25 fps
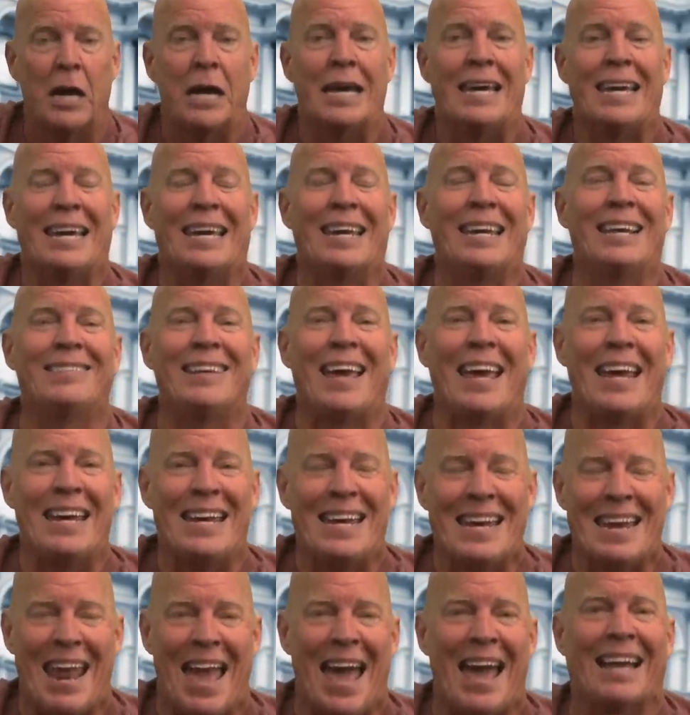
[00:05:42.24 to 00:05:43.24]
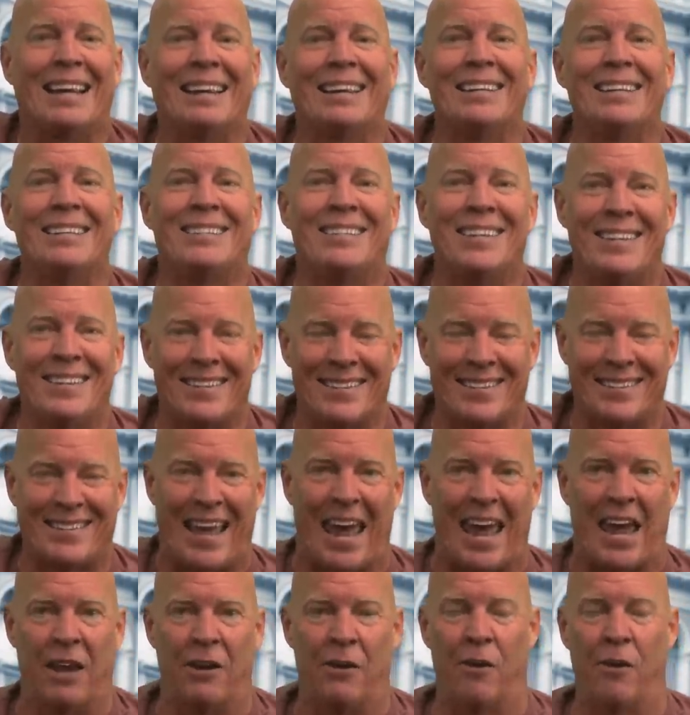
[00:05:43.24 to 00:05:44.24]
it is a negligent
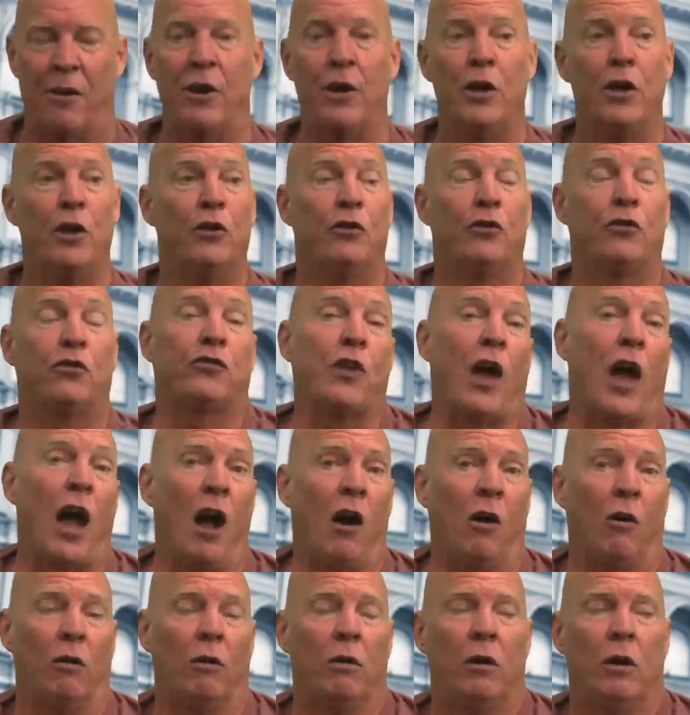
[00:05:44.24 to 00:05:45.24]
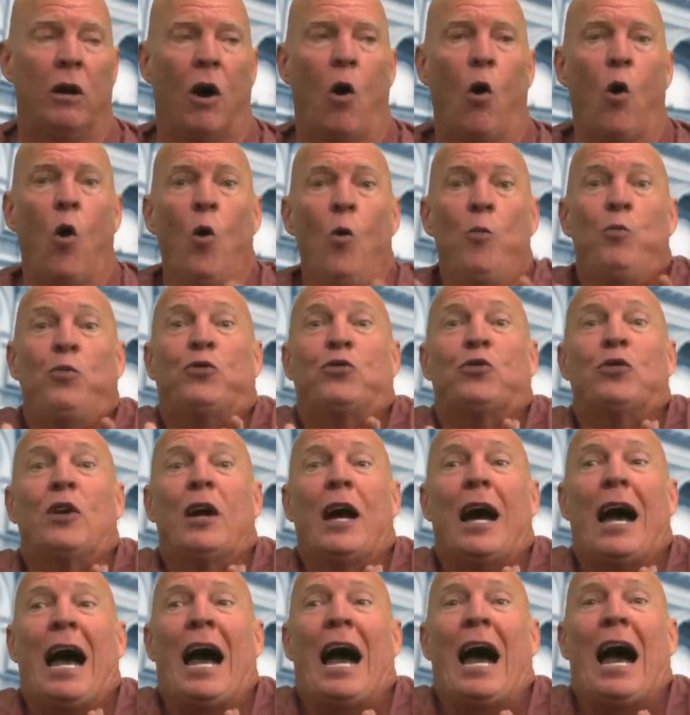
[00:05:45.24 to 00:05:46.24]
standard. So, oops,
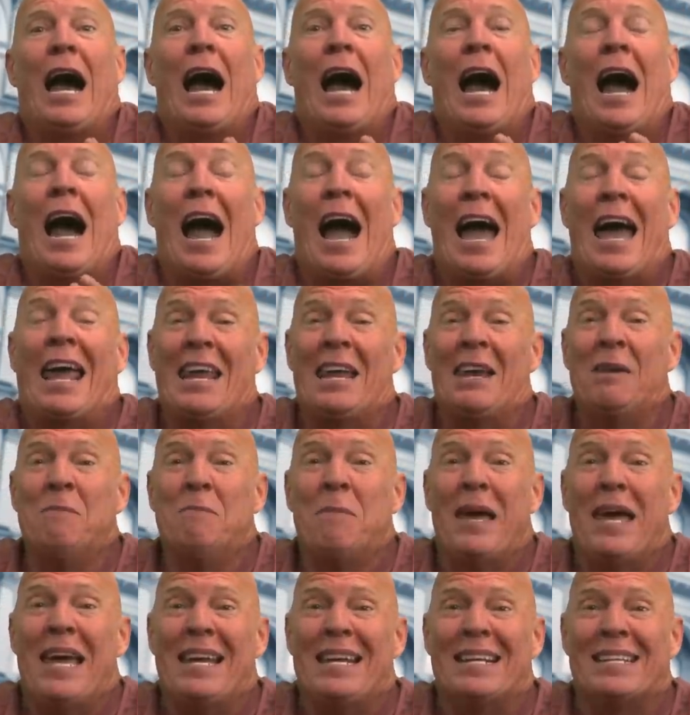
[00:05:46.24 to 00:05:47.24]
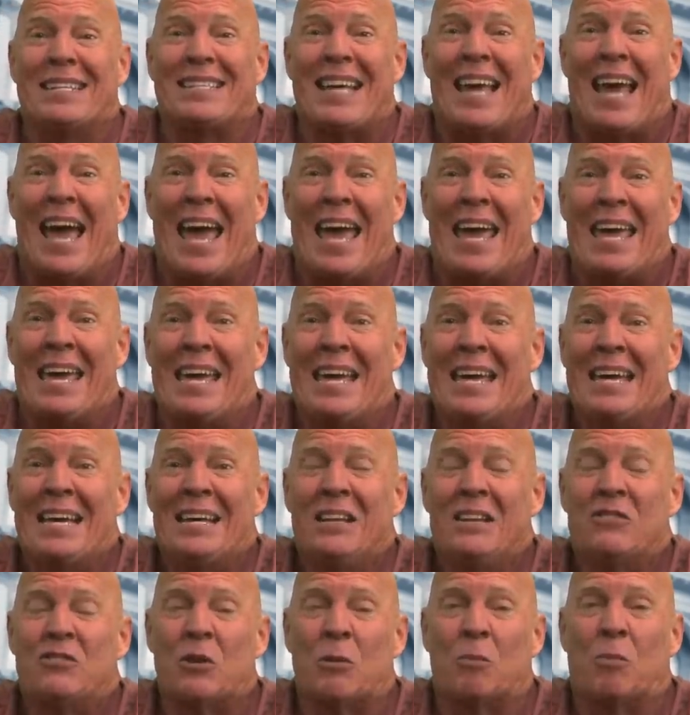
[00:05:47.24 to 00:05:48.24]
I didn't mean to say
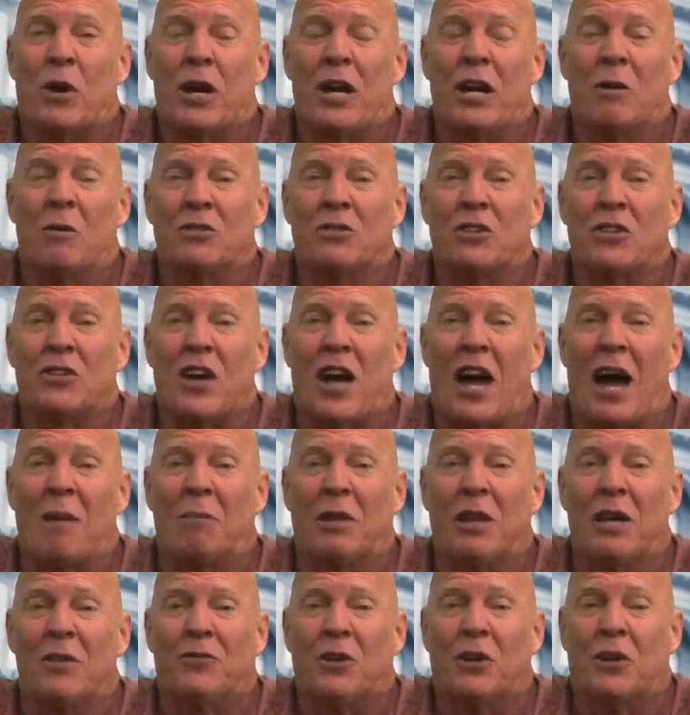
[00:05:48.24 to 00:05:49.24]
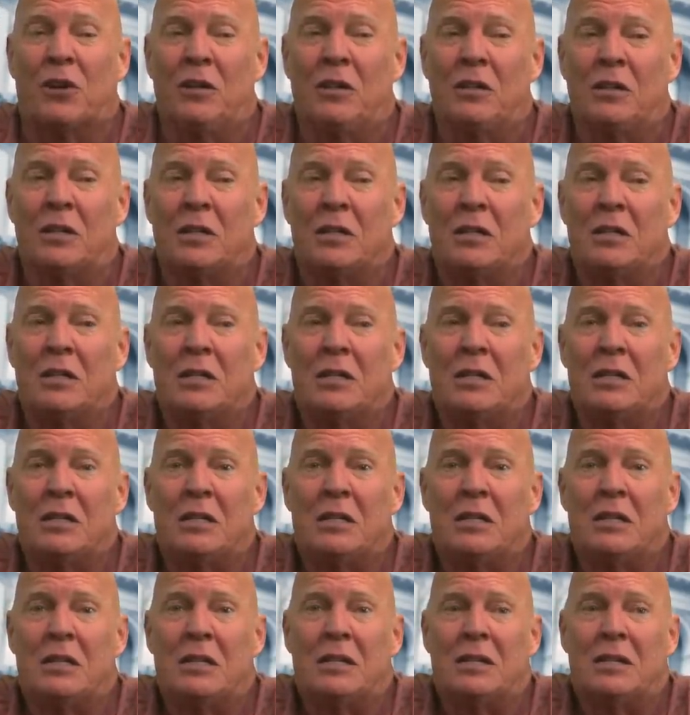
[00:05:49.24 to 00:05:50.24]
Sabrina was a shoplifter,
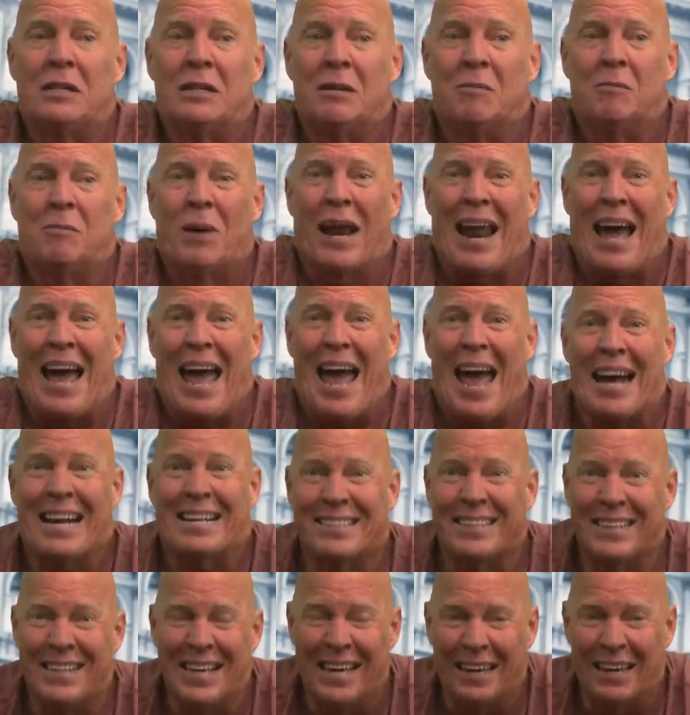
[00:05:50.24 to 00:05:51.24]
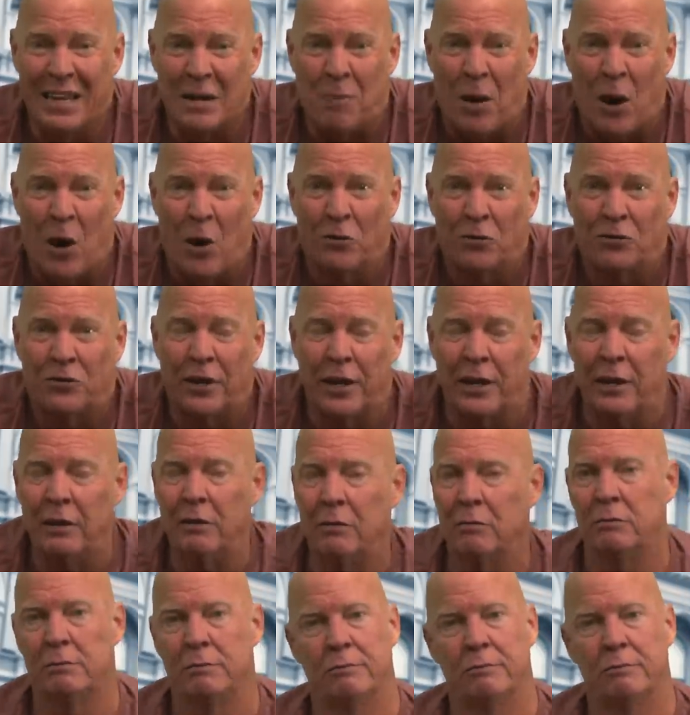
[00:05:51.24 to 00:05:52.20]
but I accidentally posted it.